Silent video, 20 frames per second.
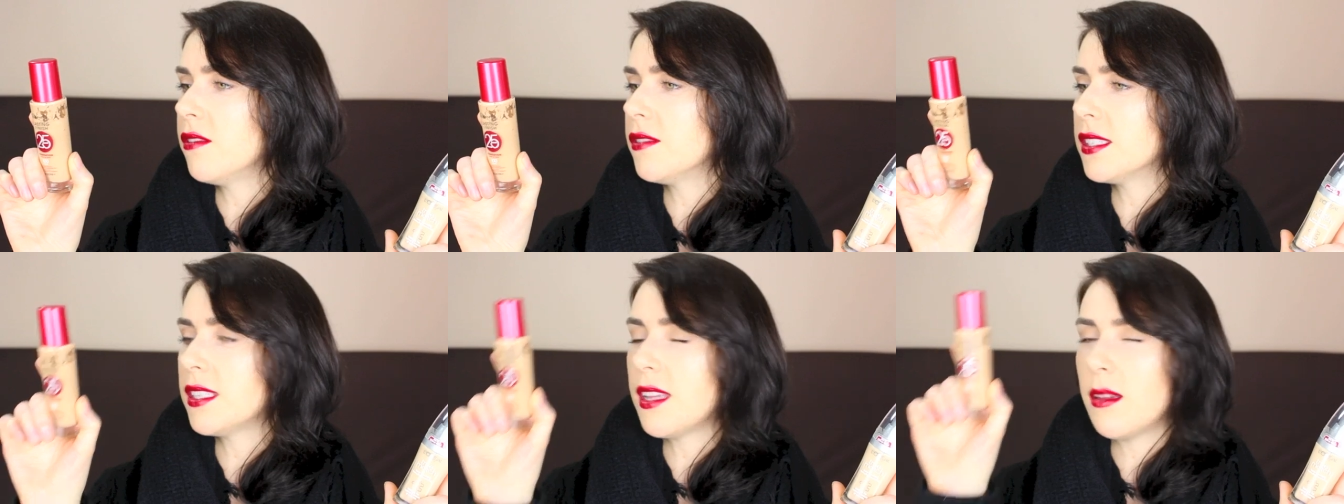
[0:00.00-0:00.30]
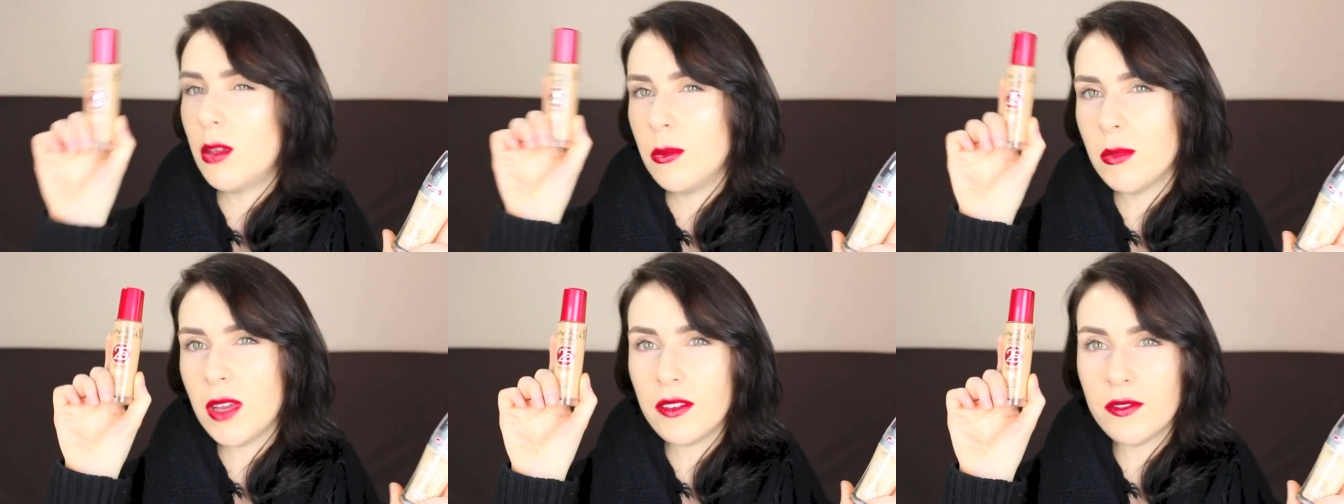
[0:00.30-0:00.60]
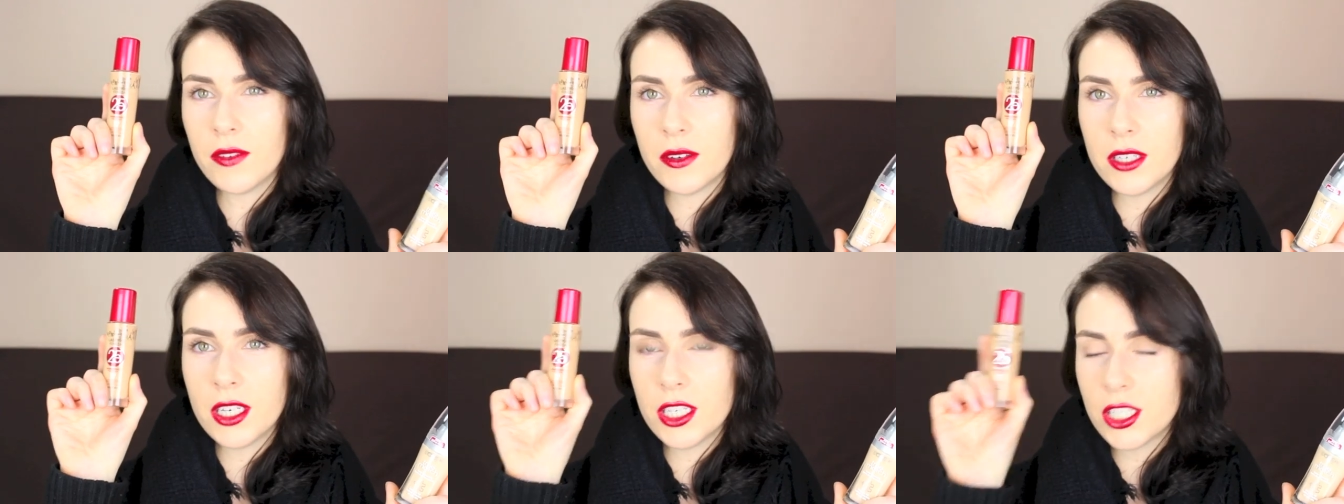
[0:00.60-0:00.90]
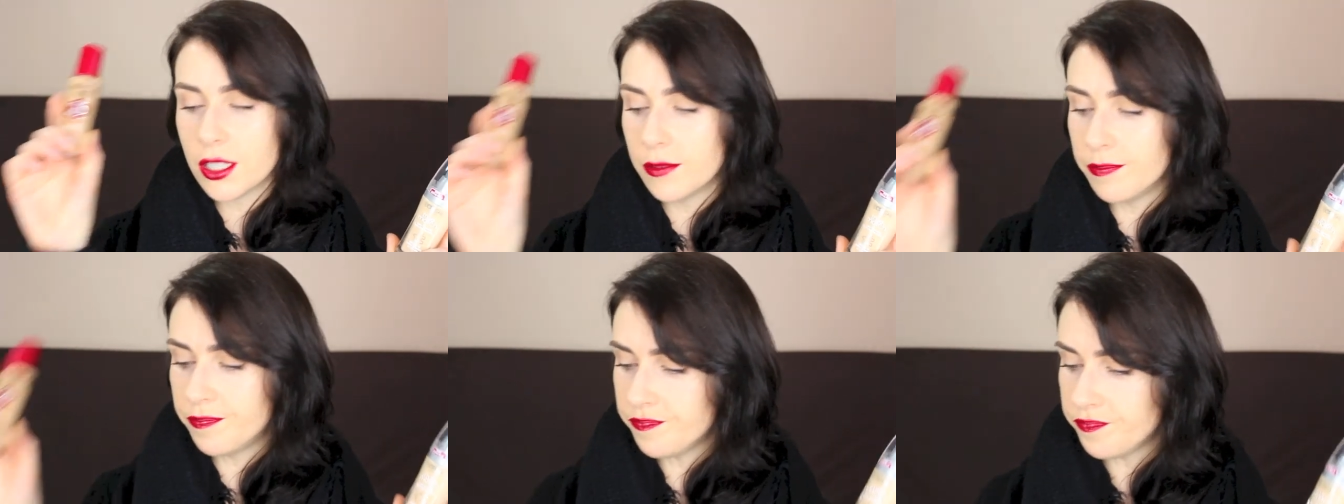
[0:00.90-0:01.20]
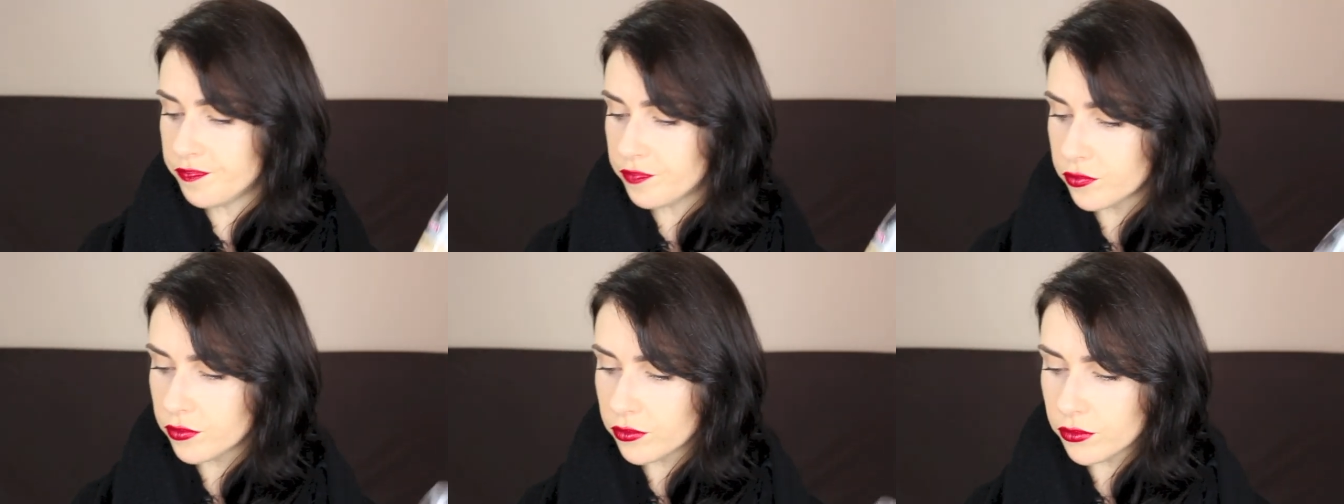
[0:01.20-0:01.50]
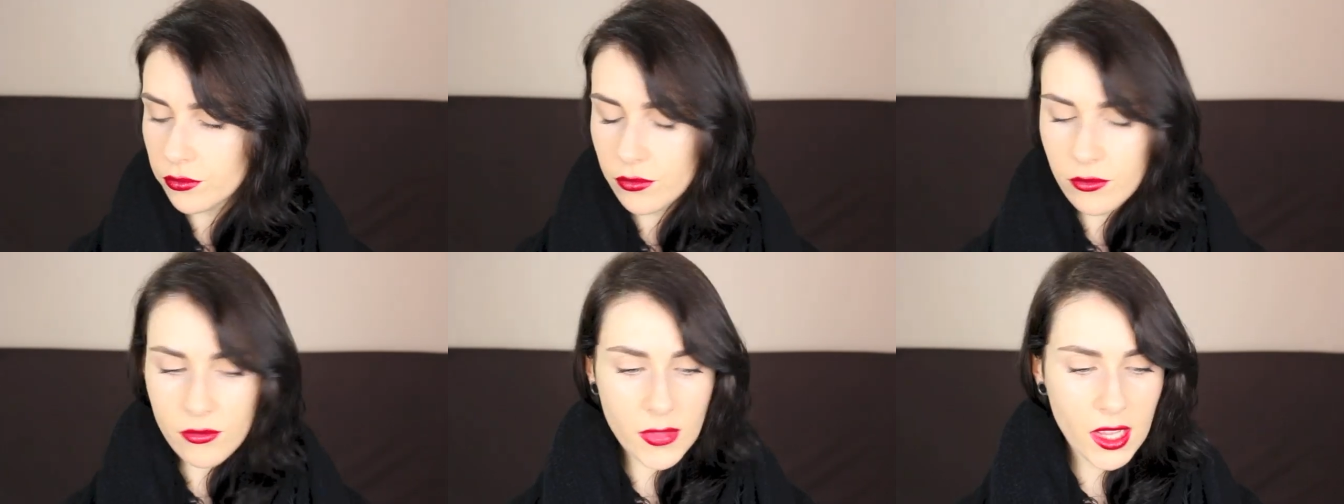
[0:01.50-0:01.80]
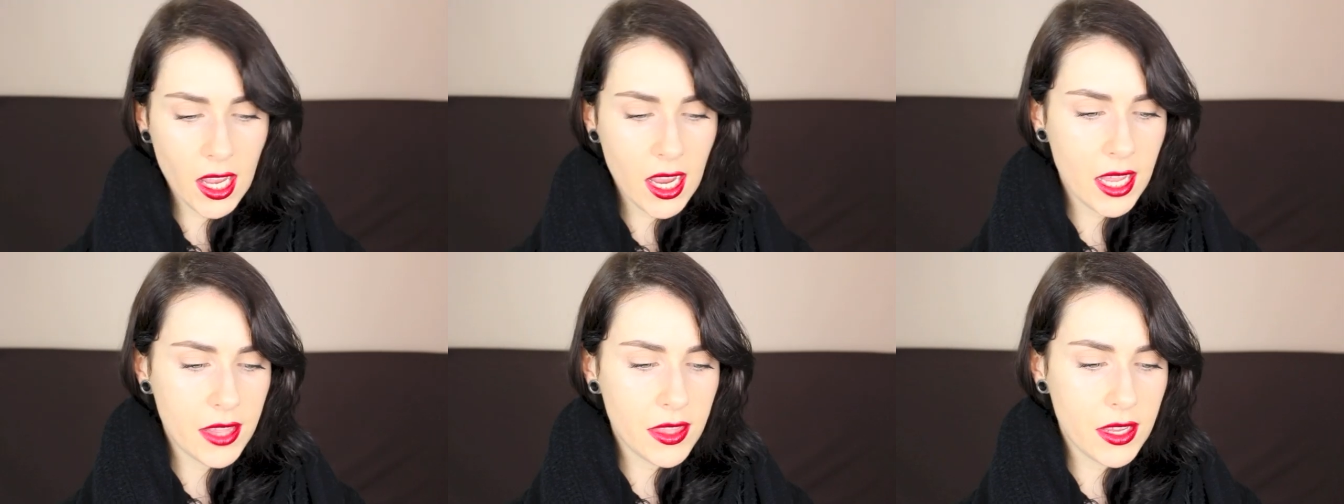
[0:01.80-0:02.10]
of a semi-matte foundation.
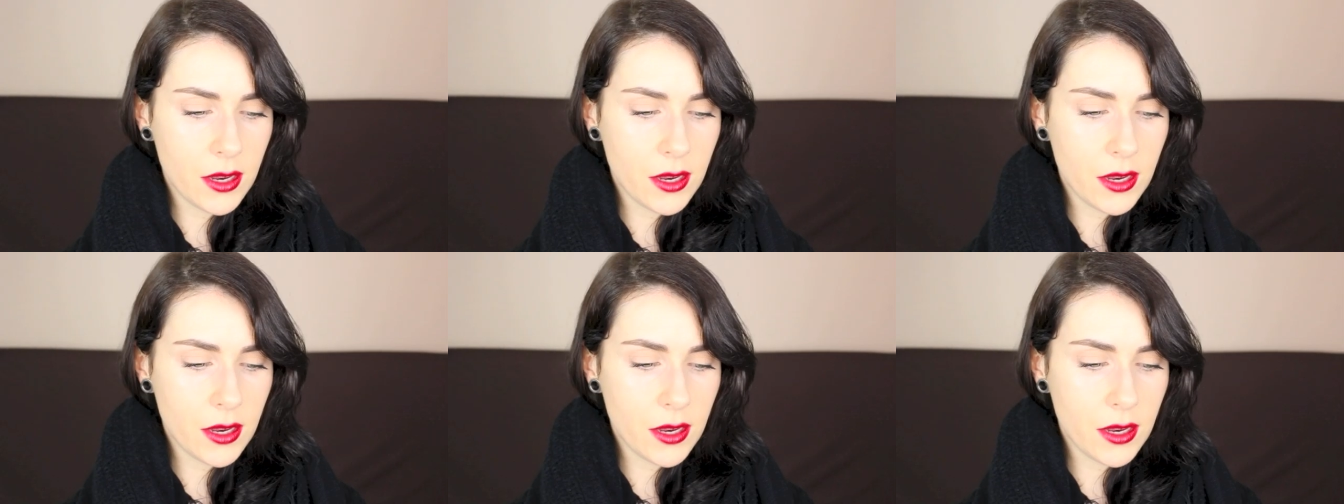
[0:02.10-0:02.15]
And